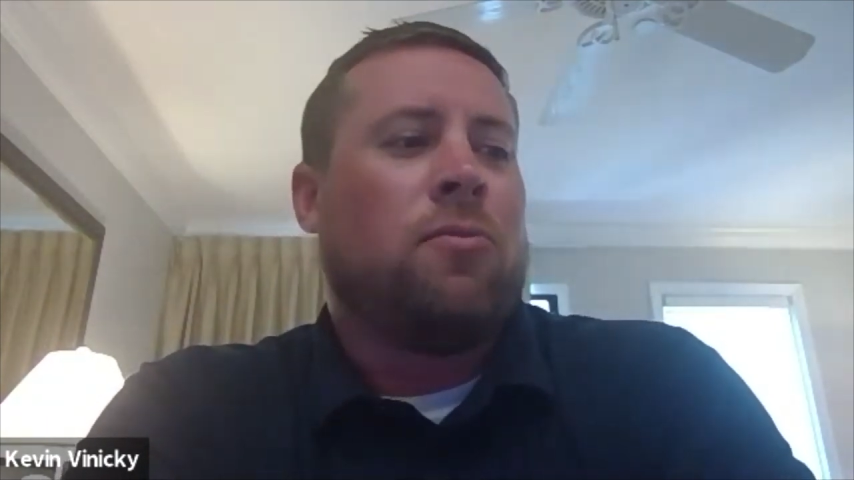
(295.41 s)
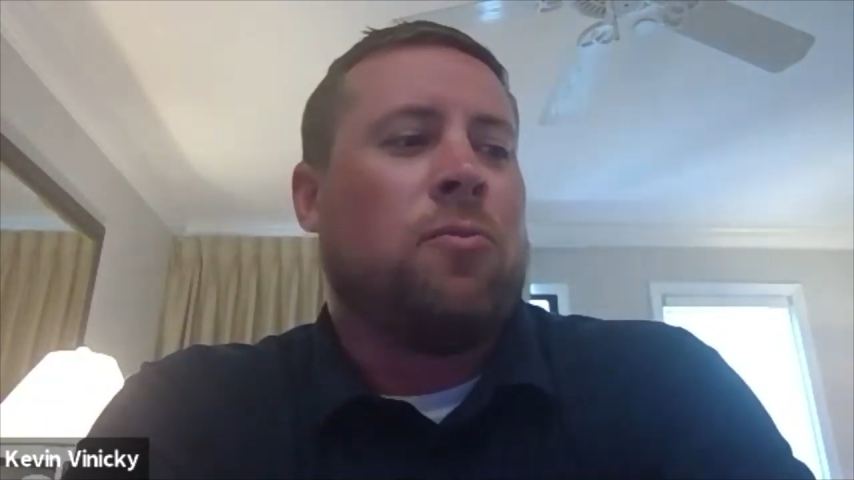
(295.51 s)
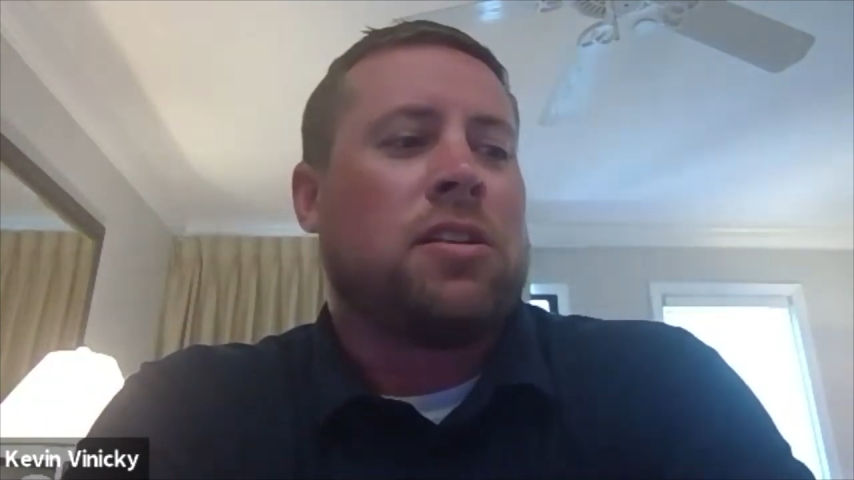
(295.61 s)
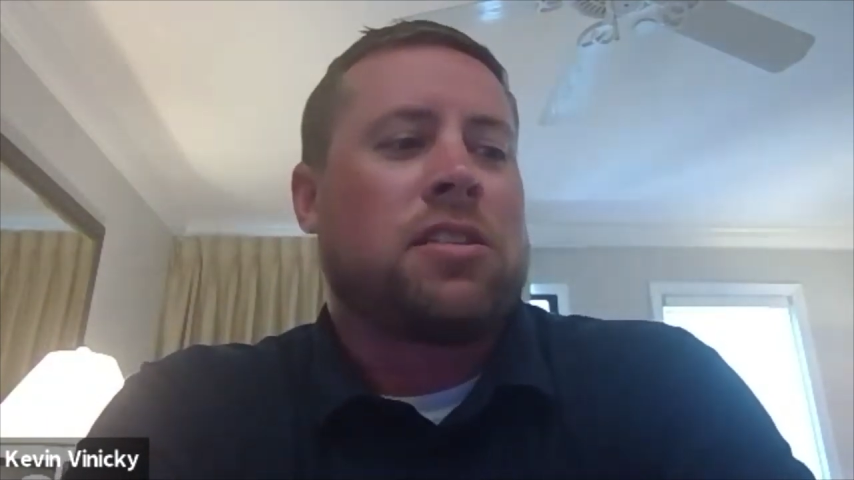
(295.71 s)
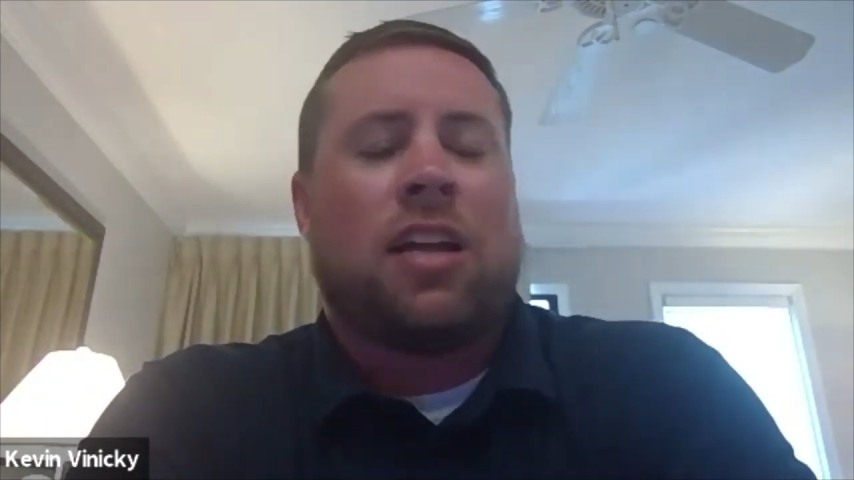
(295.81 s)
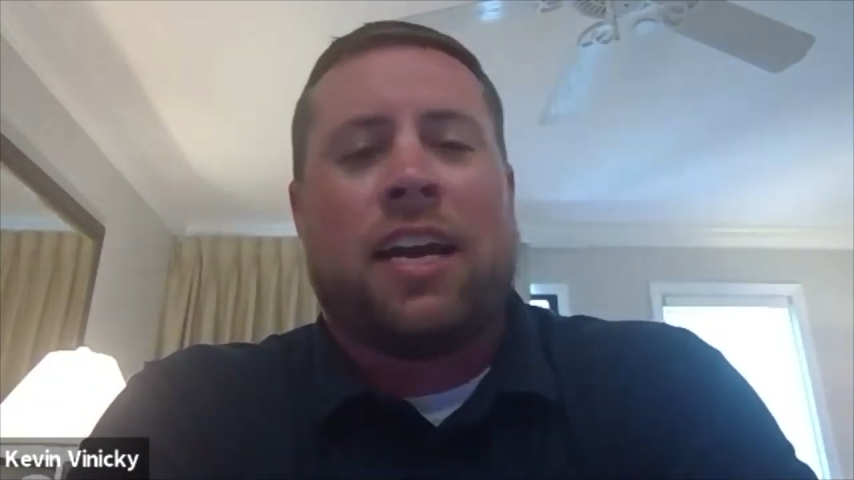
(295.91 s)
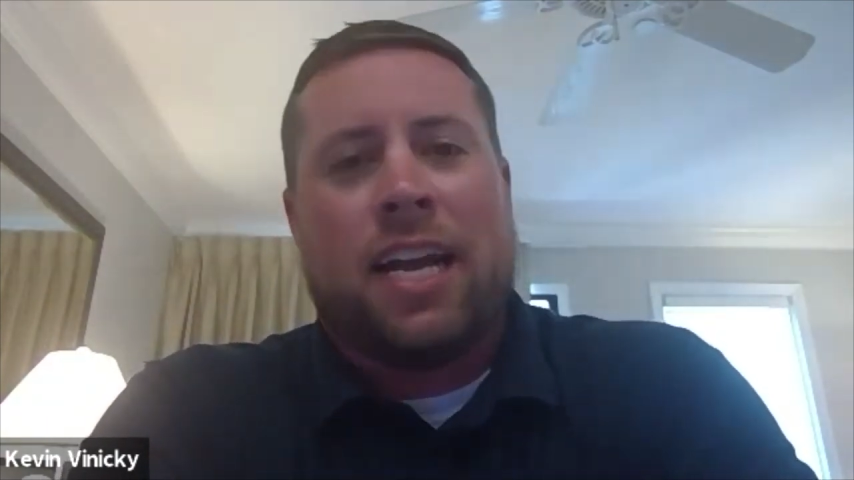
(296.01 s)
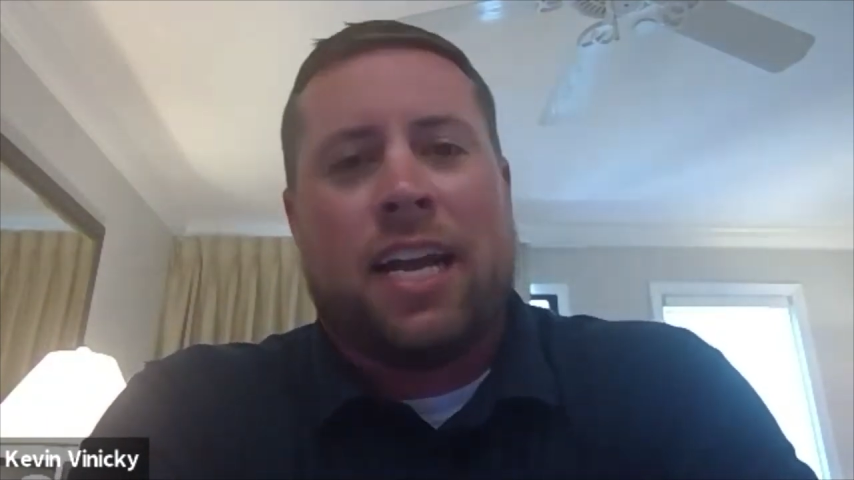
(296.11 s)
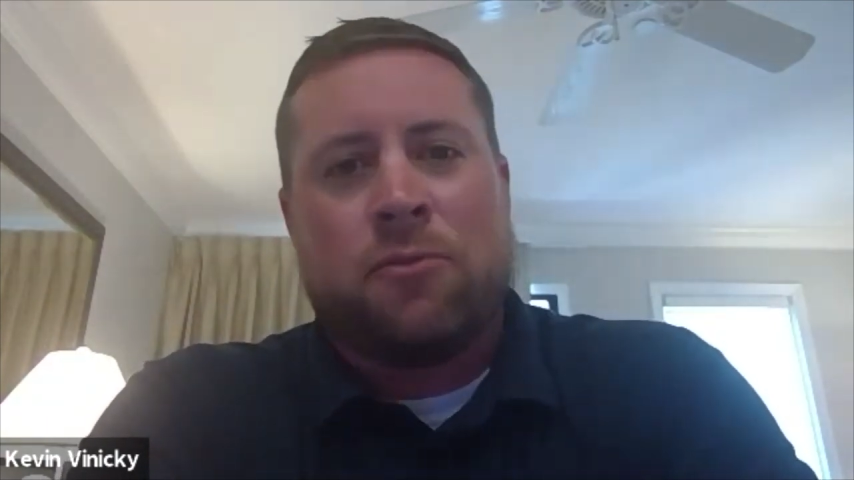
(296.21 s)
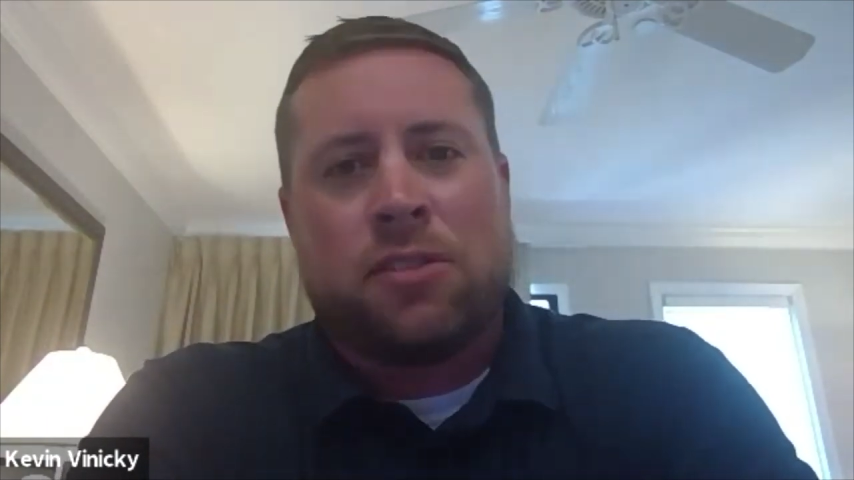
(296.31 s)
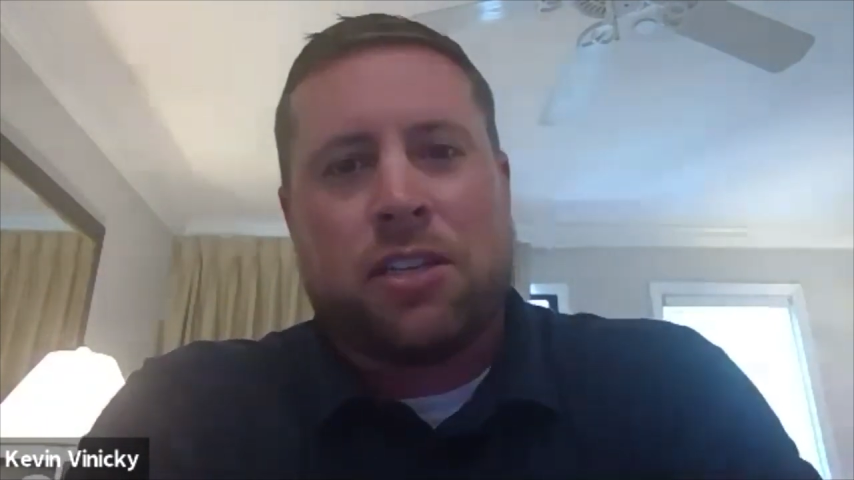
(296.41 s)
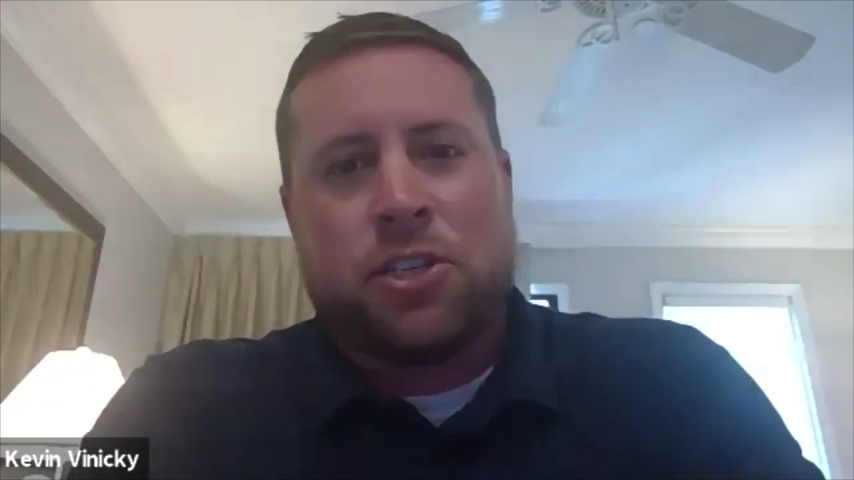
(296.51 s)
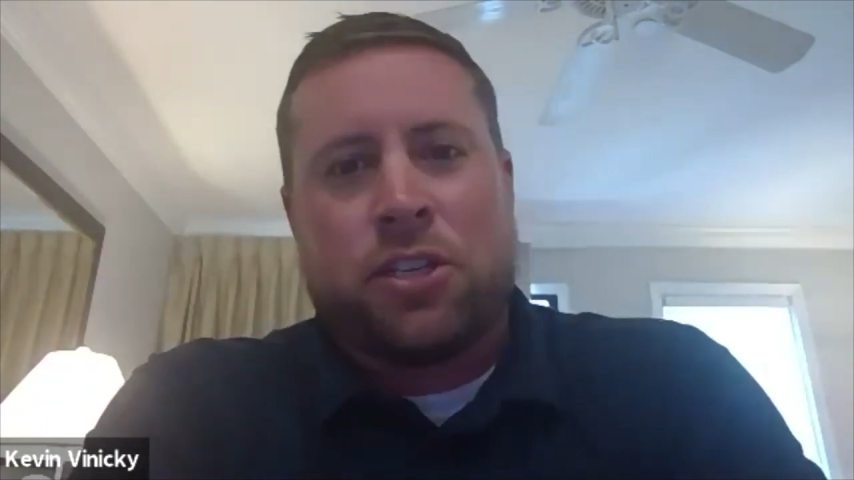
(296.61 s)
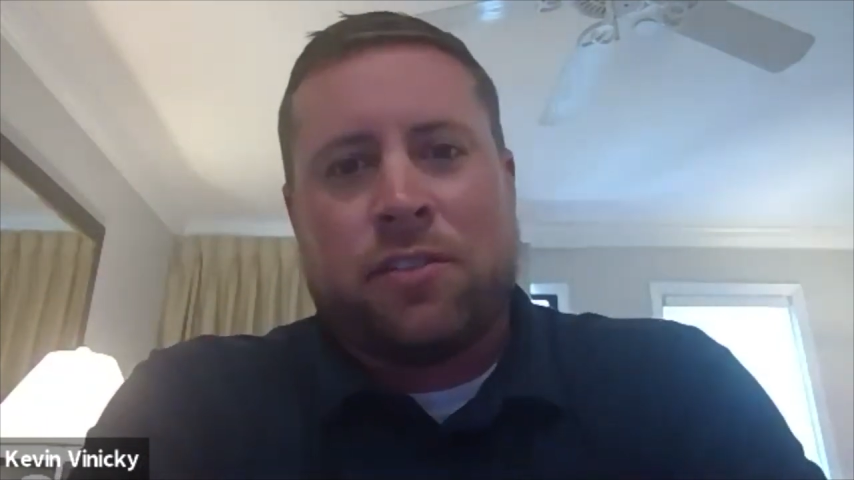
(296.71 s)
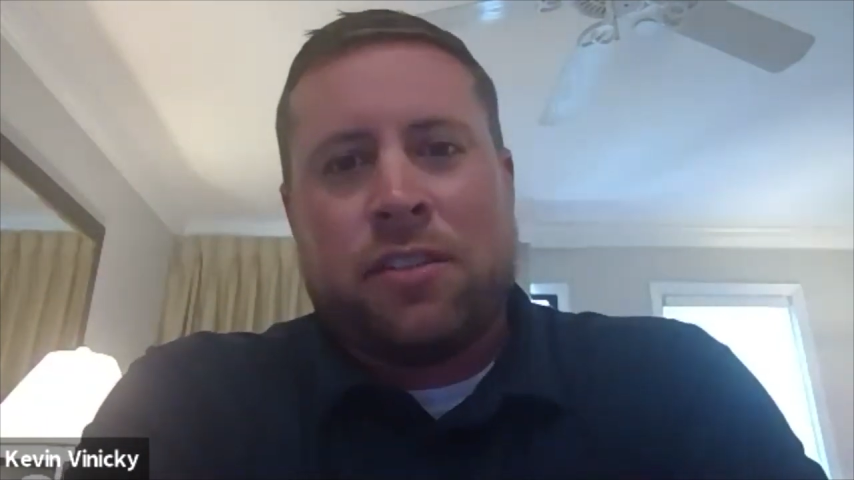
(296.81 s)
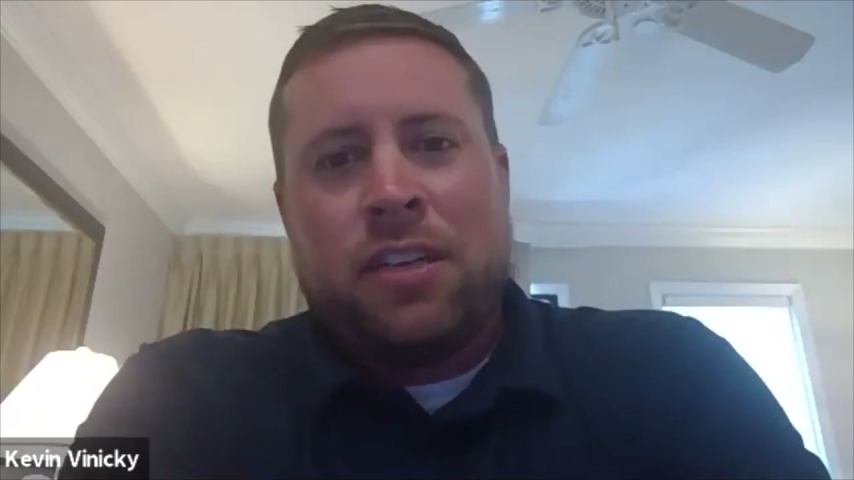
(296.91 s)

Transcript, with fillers: was client acquisition.